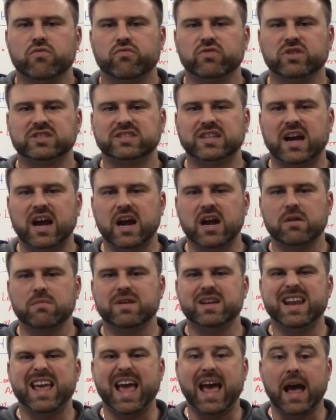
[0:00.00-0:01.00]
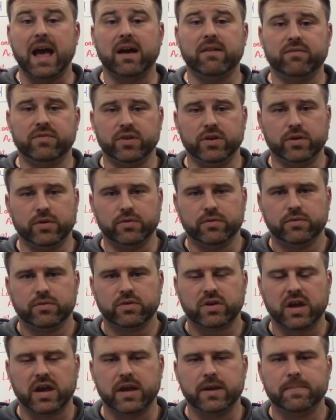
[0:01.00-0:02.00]
retirement avenue,
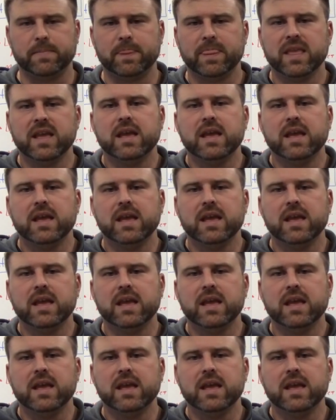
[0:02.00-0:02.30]
okay?